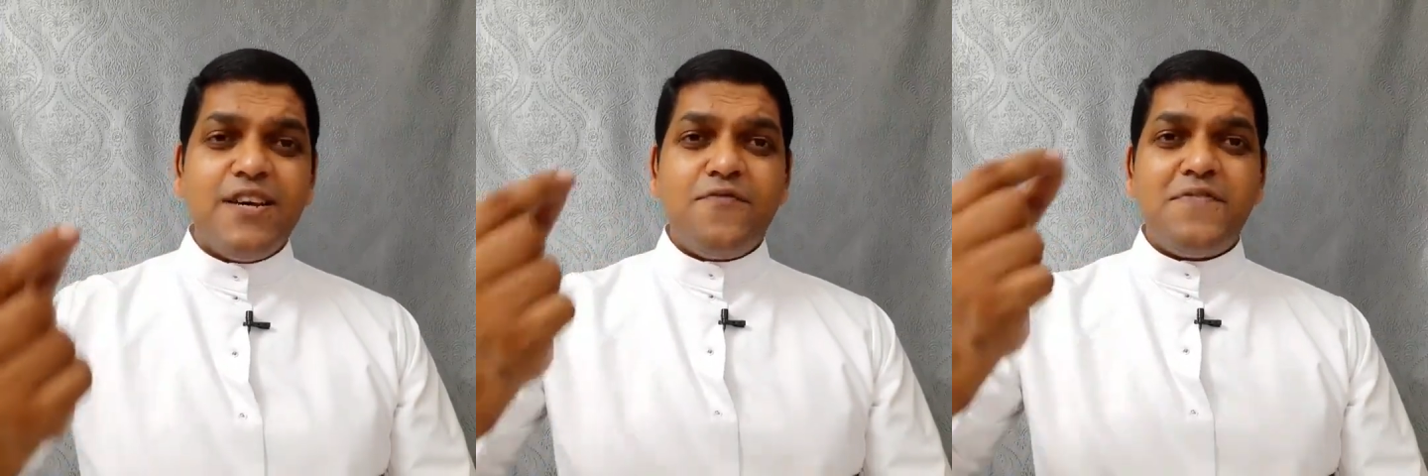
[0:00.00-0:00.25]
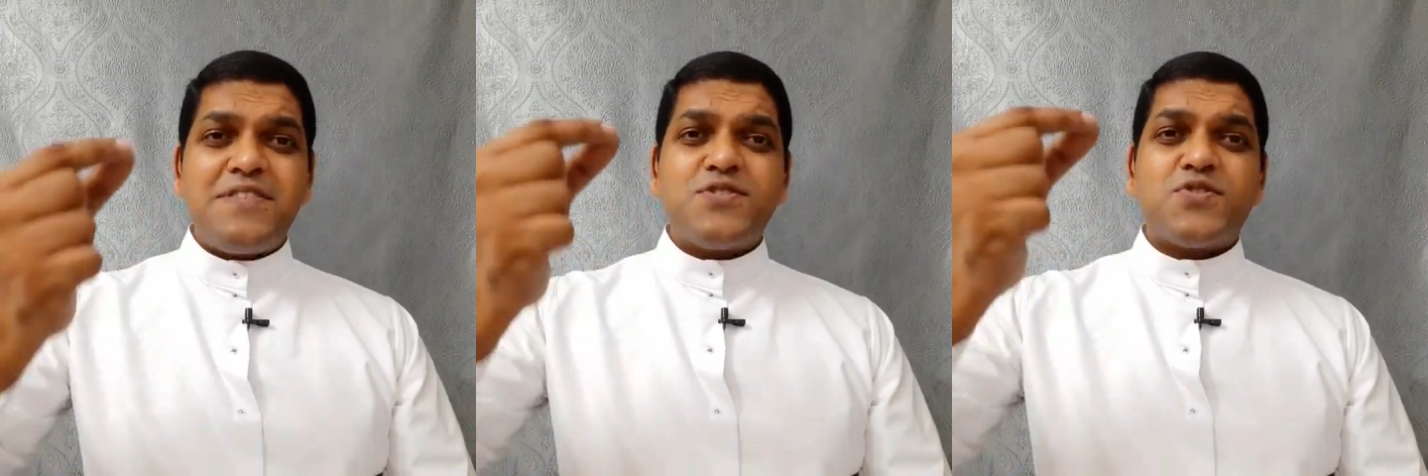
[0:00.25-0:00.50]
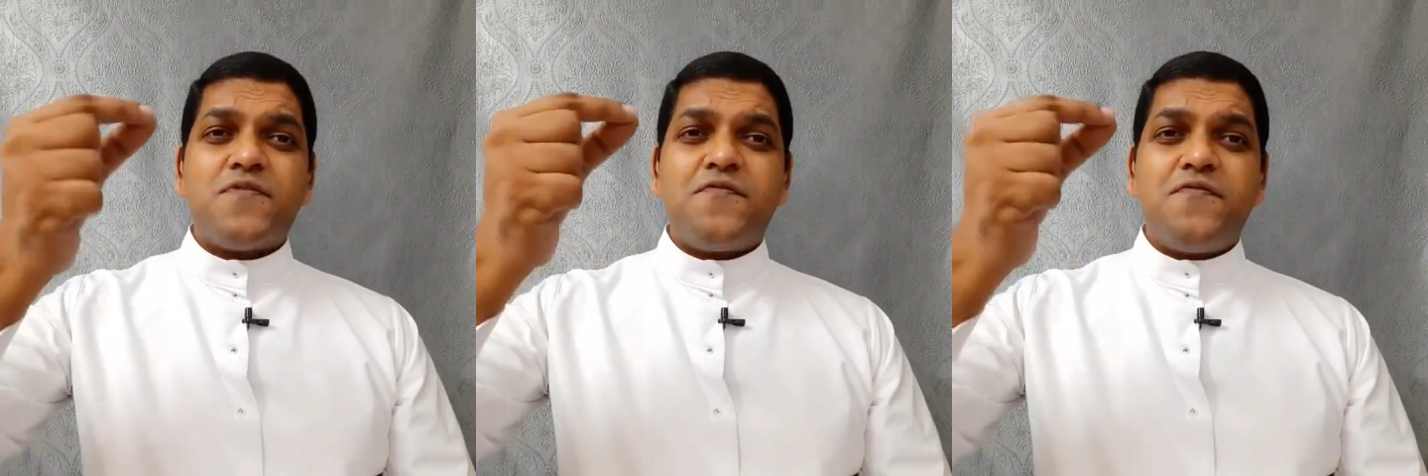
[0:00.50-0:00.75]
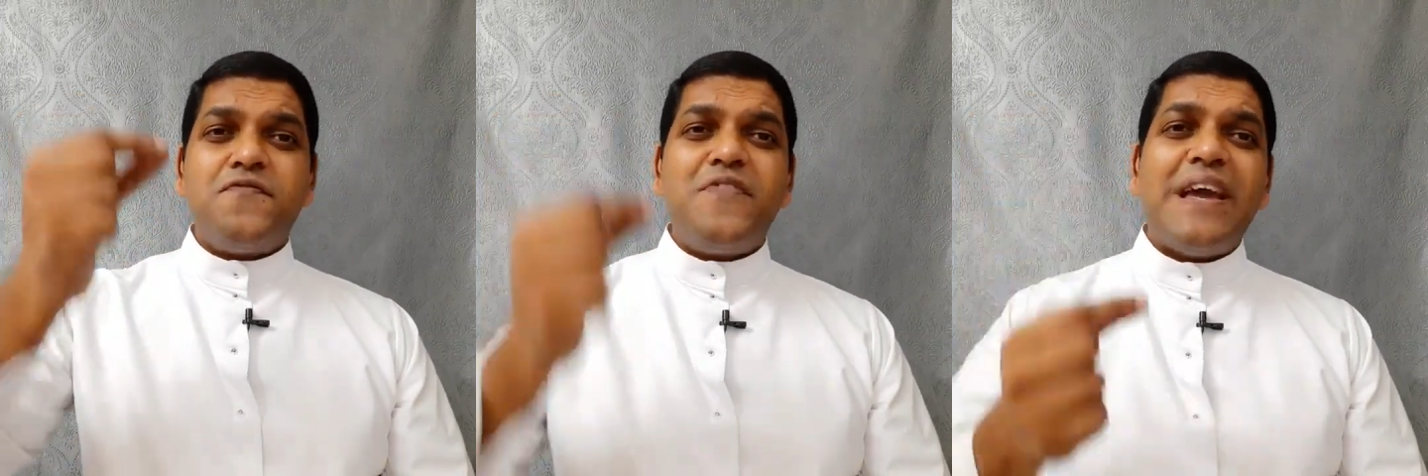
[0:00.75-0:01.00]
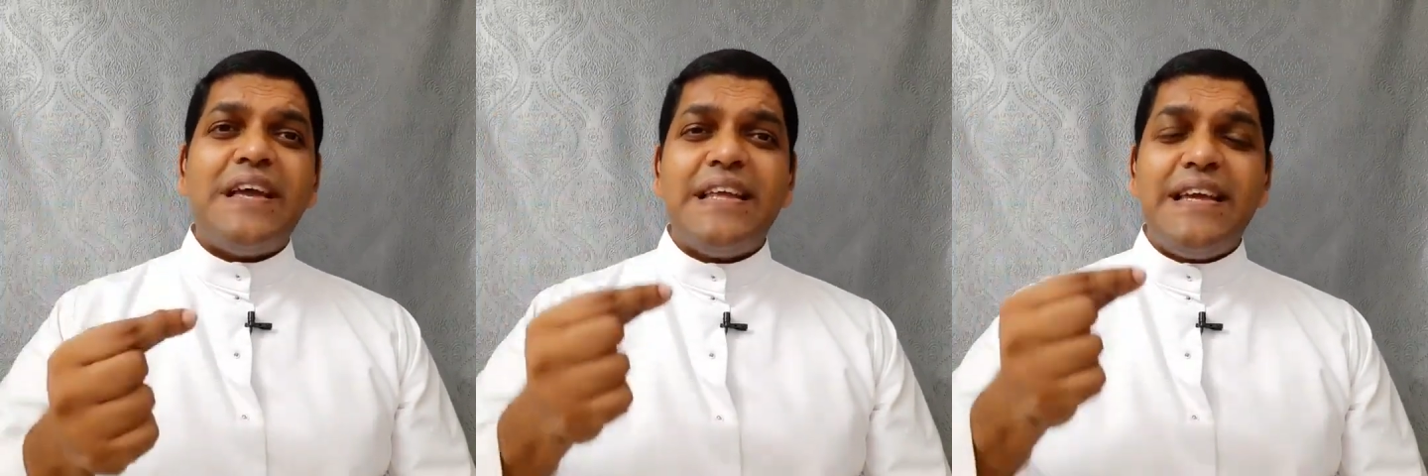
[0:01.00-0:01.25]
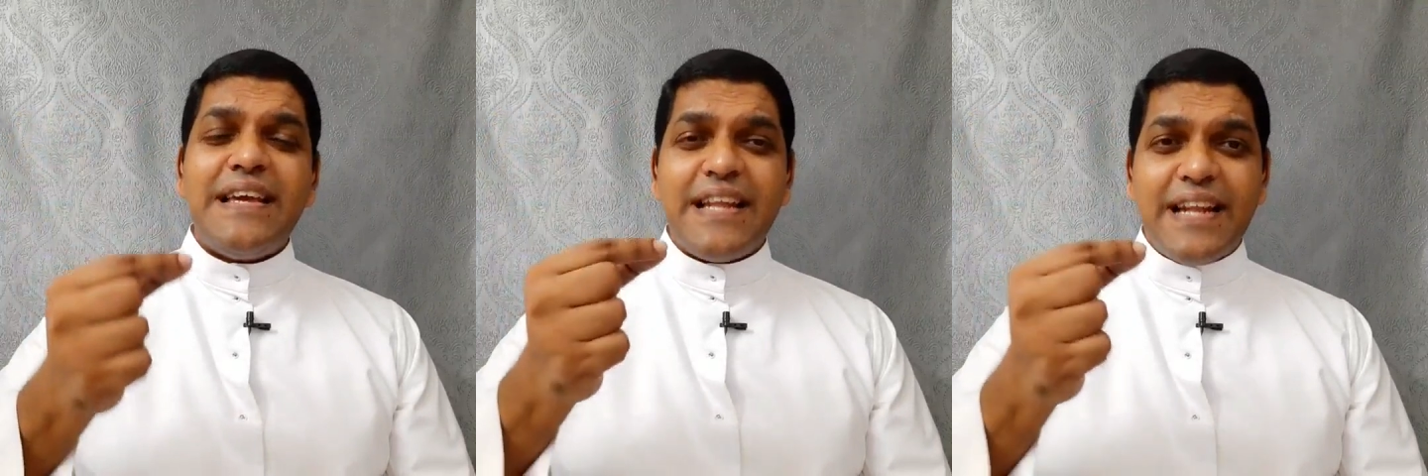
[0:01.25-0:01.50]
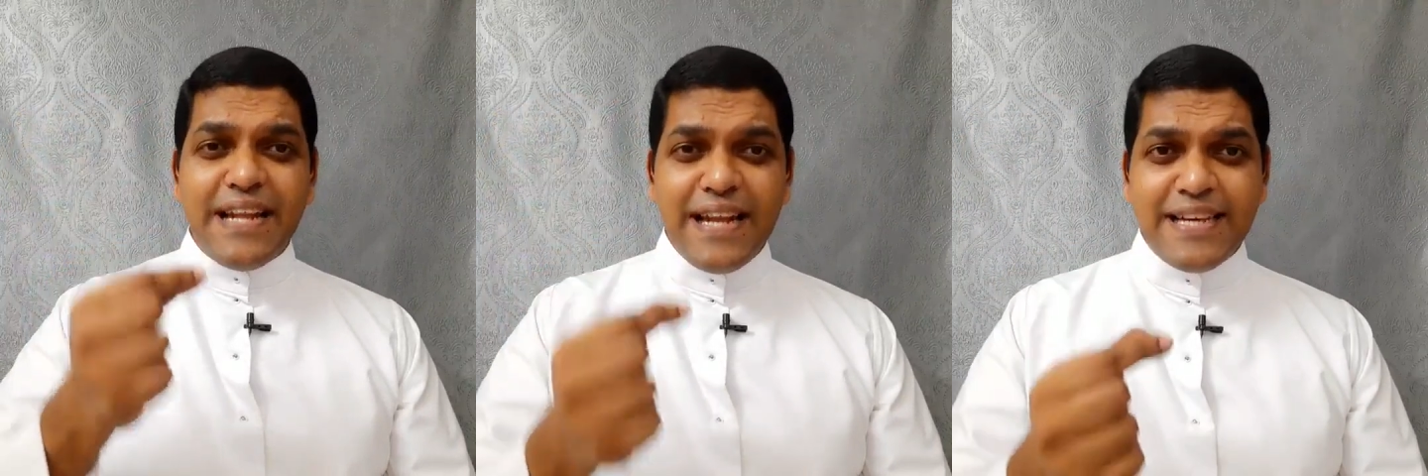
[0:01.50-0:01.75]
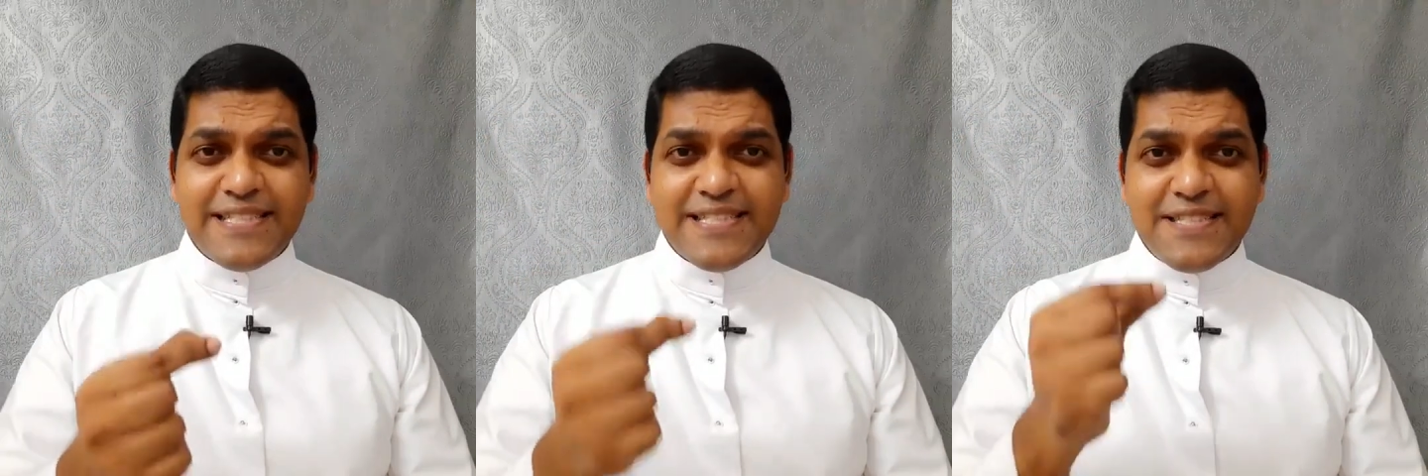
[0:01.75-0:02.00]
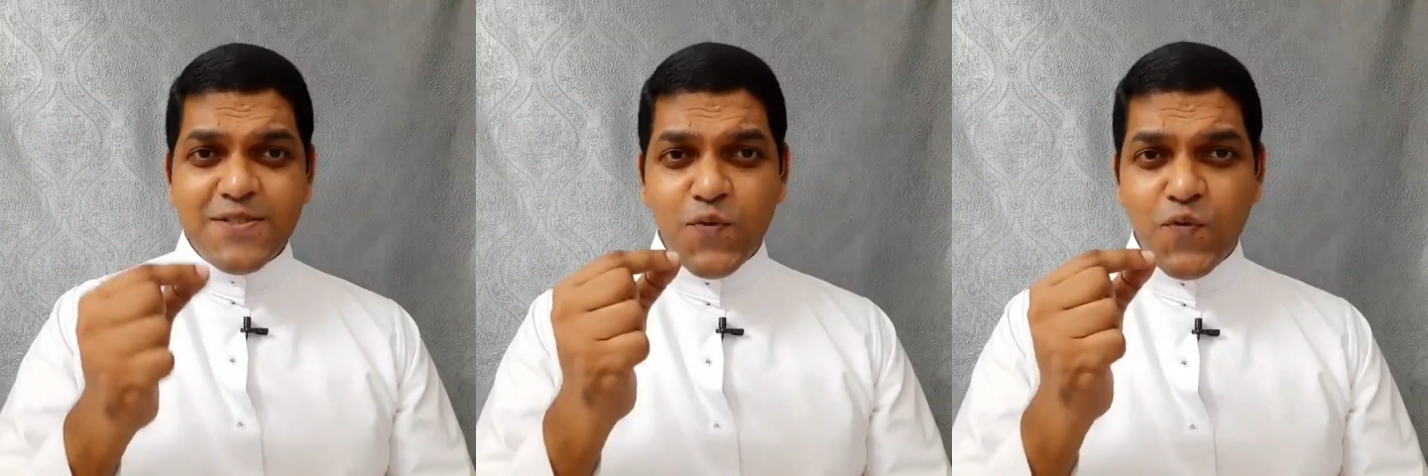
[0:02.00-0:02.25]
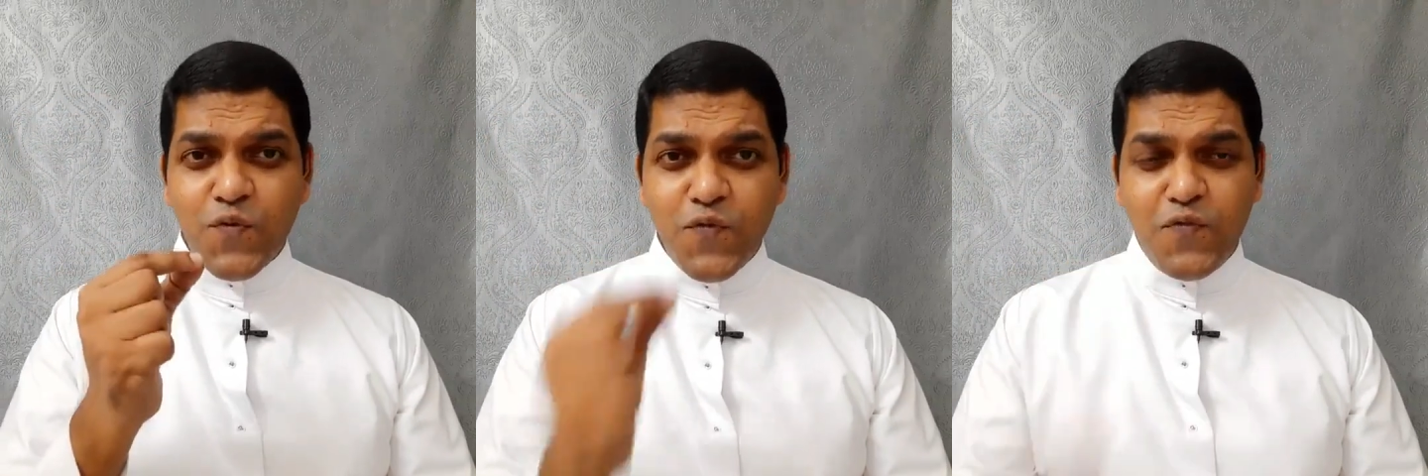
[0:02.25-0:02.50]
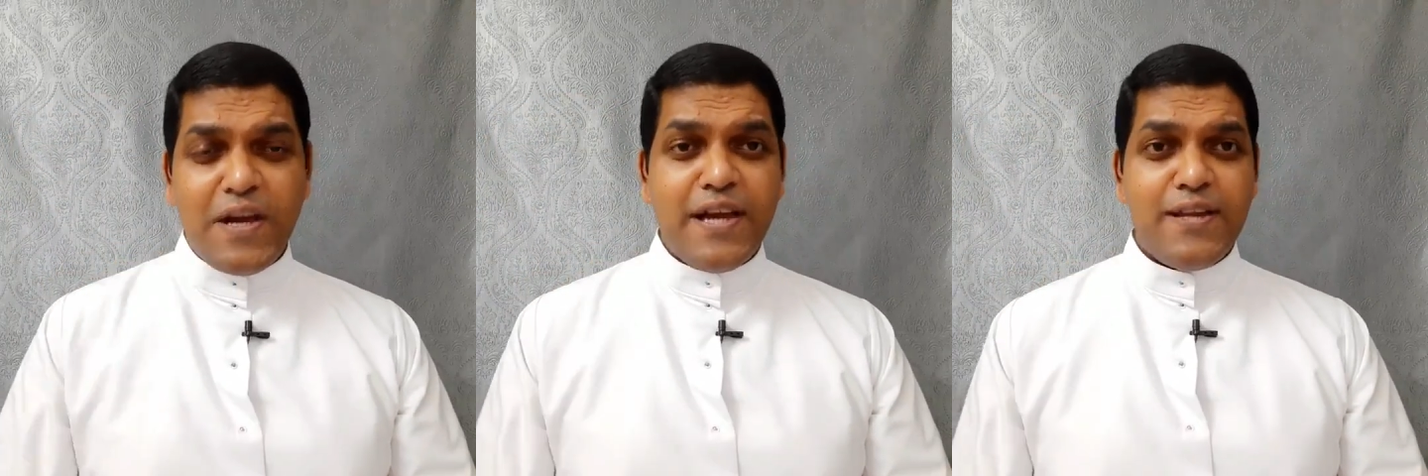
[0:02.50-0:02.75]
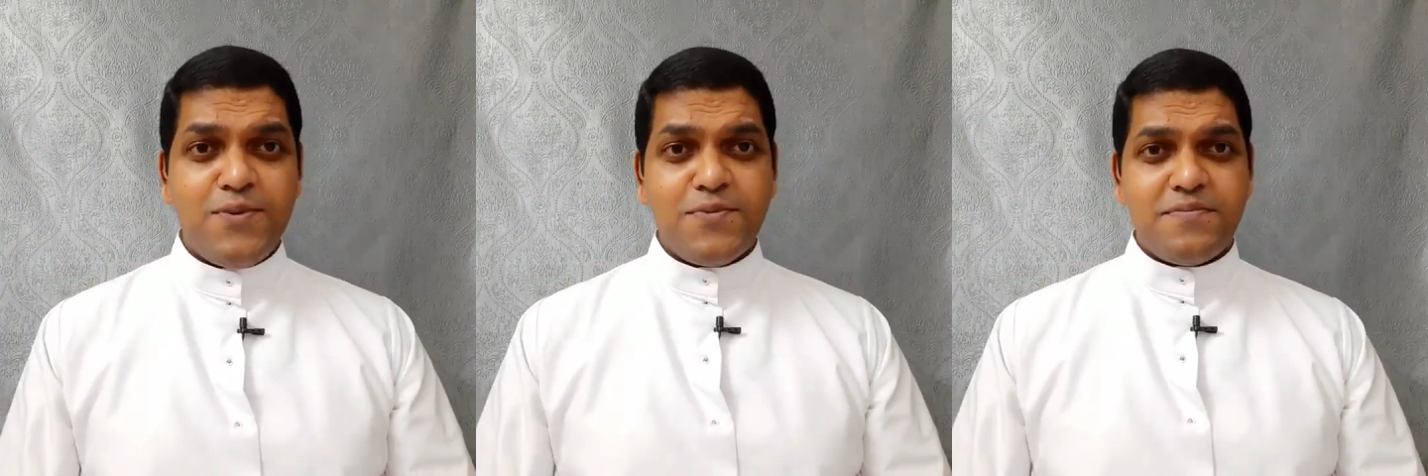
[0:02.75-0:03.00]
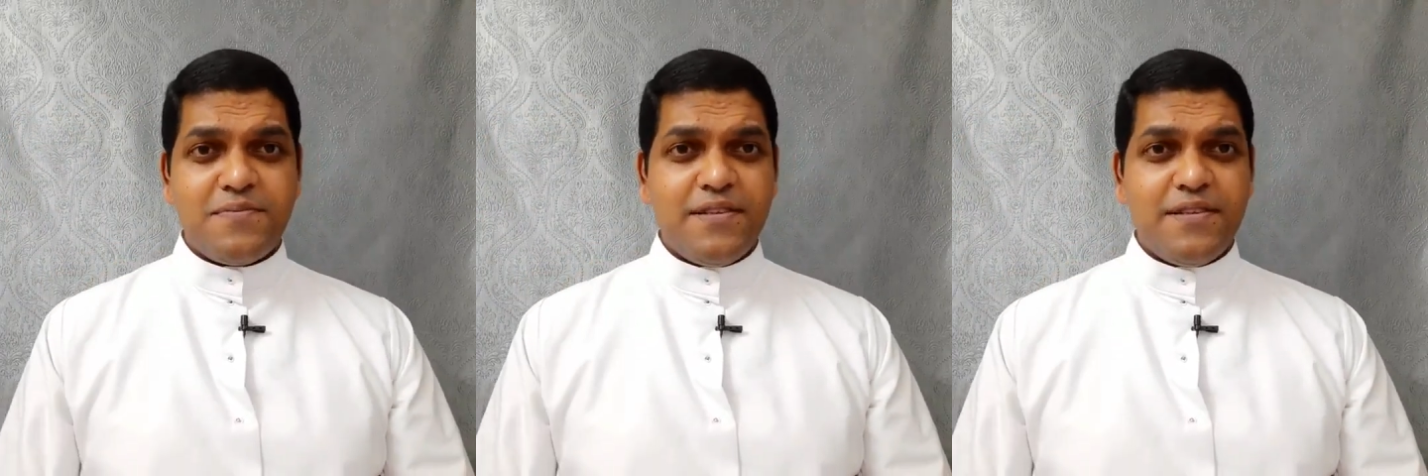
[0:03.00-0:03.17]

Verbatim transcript: which is of very less value